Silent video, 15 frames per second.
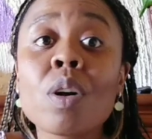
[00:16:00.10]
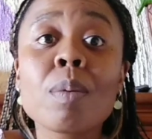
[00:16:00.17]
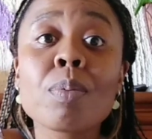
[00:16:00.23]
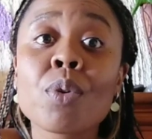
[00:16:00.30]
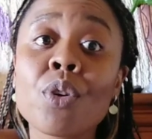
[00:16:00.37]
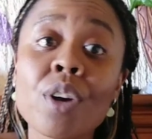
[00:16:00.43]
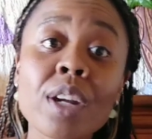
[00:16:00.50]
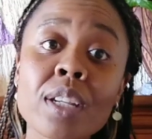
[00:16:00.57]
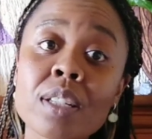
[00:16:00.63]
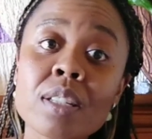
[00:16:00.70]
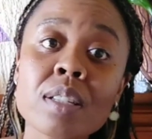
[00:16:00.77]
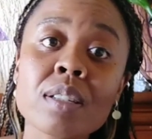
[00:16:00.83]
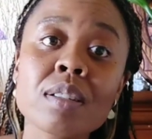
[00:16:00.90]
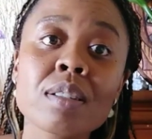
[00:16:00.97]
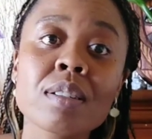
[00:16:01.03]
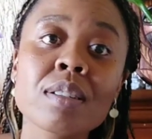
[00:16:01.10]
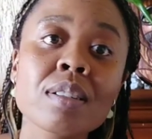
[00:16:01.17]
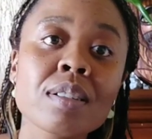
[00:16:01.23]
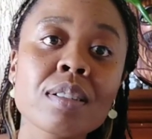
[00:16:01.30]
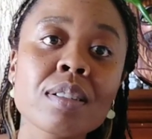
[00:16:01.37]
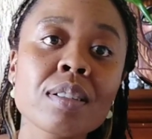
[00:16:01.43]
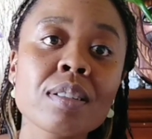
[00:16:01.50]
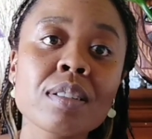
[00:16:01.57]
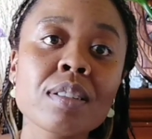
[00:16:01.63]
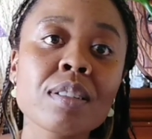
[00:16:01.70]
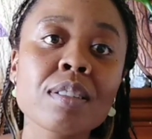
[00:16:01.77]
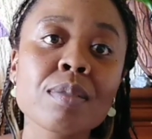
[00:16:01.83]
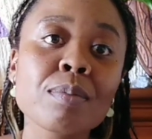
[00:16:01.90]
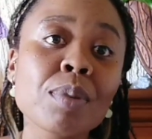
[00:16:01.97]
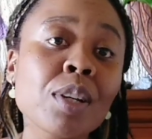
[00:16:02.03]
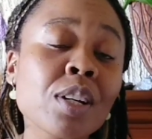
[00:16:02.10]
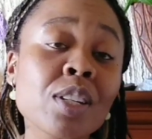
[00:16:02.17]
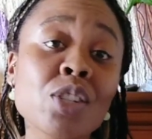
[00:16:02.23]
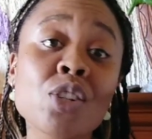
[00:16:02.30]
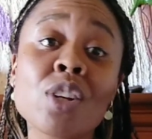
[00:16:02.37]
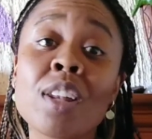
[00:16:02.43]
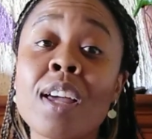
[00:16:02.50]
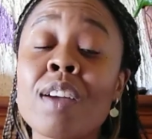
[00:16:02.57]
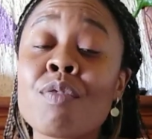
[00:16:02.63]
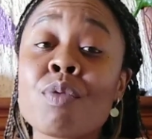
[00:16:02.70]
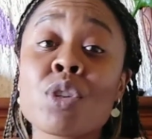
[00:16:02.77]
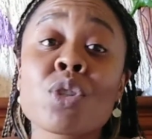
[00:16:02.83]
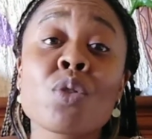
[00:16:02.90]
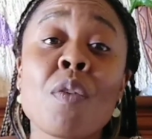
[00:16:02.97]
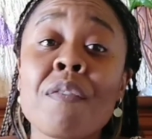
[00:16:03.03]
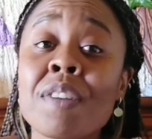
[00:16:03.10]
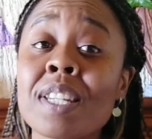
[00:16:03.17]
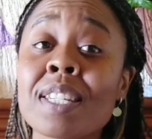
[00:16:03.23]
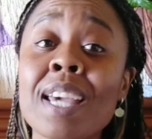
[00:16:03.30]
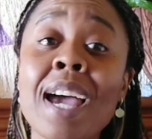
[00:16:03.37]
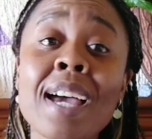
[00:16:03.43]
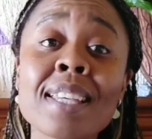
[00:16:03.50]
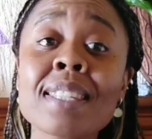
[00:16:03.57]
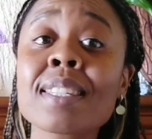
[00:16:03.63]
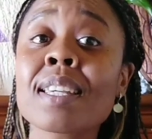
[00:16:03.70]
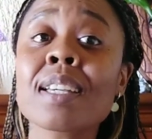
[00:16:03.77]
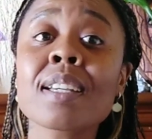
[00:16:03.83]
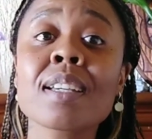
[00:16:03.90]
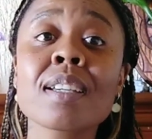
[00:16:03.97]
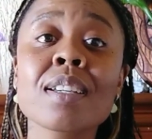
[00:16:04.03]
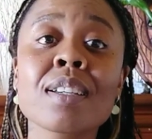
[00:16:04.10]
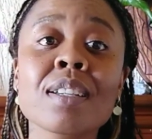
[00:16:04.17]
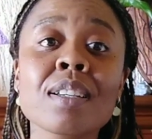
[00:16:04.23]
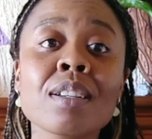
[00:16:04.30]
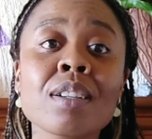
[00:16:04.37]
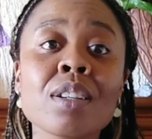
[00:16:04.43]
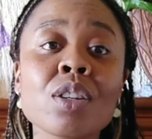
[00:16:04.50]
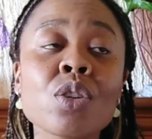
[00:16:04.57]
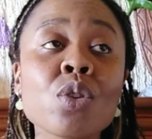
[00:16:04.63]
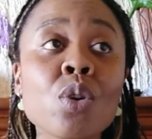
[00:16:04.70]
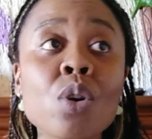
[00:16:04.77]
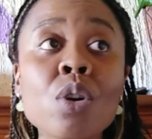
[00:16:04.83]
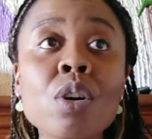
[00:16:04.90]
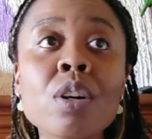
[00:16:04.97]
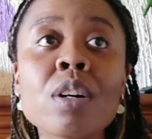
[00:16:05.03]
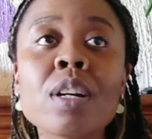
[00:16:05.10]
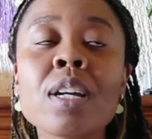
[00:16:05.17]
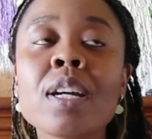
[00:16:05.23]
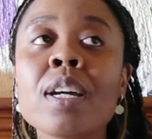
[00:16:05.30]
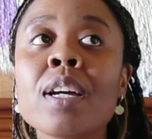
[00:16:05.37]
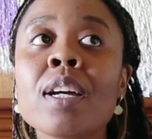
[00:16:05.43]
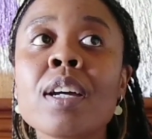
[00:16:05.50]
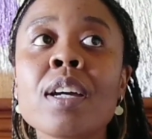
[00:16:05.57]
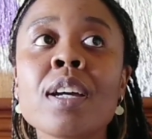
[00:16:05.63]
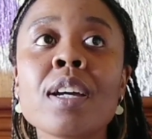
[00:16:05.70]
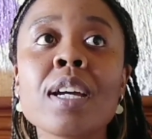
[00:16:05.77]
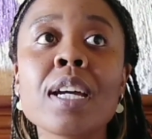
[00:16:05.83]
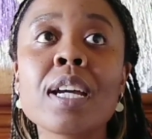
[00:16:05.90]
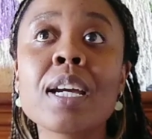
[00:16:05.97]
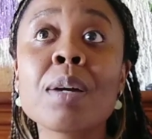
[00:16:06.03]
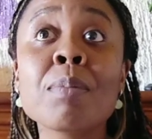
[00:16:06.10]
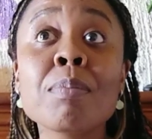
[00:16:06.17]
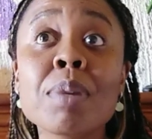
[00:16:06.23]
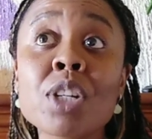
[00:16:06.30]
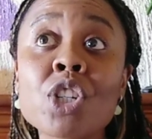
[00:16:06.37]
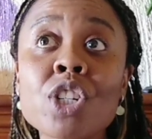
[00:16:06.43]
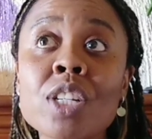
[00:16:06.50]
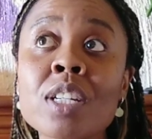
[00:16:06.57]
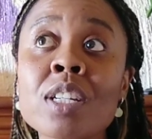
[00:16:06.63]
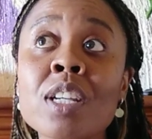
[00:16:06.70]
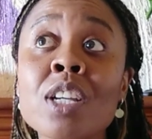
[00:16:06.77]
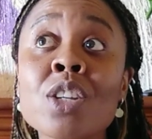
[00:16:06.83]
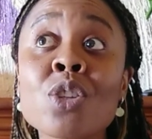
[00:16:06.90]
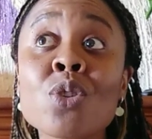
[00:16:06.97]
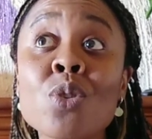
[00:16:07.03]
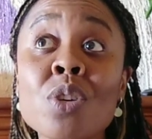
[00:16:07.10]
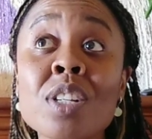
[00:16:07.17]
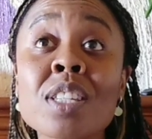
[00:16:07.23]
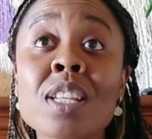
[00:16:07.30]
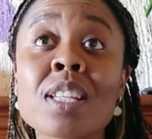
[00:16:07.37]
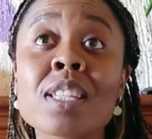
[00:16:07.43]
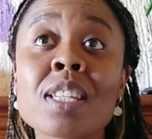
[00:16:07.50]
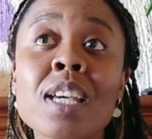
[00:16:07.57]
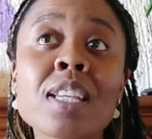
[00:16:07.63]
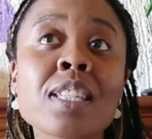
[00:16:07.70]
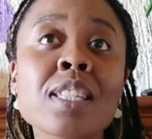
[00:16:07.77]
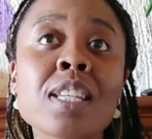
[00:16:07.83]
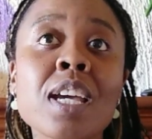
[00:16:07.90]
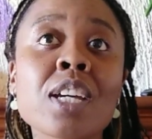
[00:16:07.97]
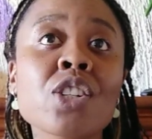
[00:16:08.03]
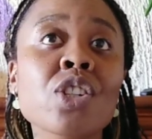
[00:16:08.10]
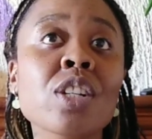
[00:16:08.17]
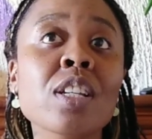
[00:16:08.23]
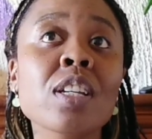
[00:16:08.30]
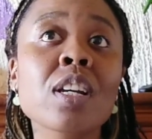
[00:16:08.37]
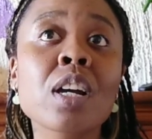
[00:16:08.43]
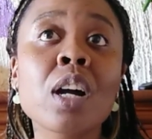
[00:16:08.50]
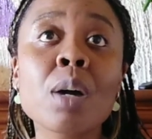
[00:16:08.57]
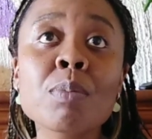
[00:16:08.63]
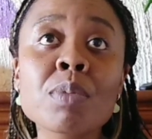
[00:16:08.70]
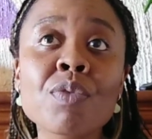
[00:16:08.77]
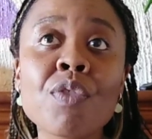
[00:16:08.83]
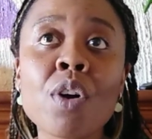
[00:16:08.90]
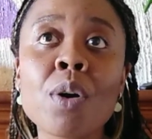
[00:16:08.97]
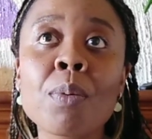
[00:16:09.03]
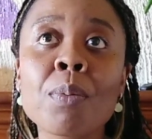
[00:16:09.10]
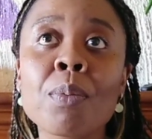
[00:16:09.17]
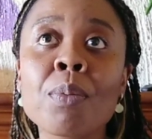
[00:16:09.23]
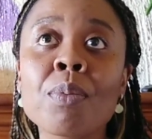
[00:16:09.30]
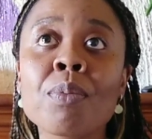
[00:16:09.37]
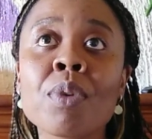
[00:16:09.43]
up great, because your life was so fantastic. Your ambition and your success actually comes from